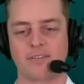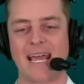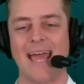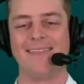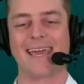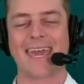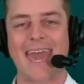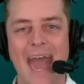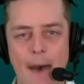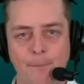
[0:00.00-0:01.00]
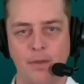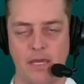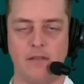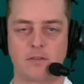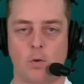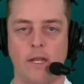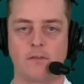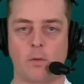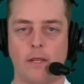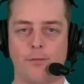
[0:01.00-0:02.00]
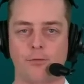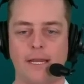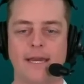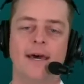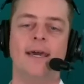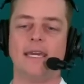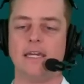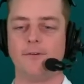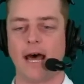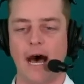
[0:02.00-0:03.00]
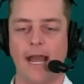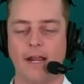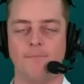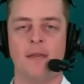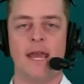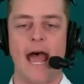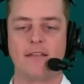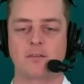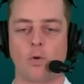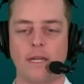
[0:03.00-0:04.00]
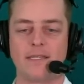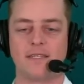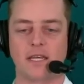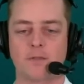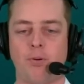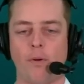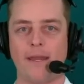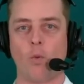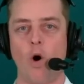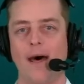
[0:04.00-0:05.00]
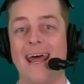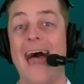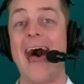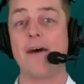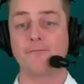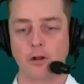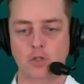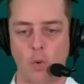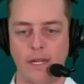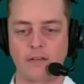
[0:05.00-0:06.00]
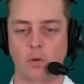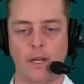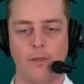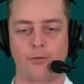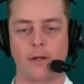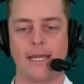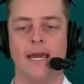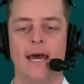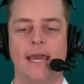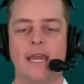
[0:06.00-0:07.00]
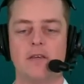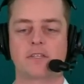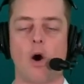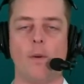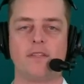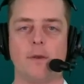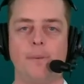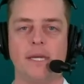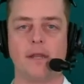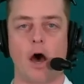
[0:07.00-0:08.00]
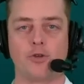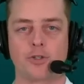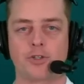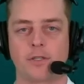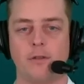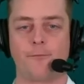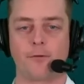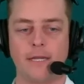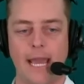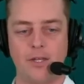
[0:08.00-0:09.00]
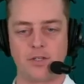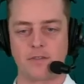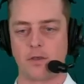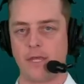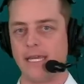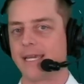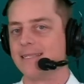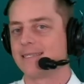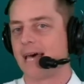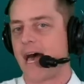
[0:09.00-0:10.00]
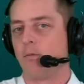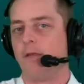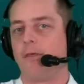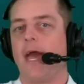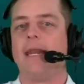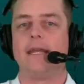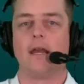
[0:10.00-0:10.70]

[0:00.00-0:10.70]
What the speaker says: and the cap hit in 2023 even higher at 26.1. After 2023, he is going to be an unrestricted free agent so that he can sign with any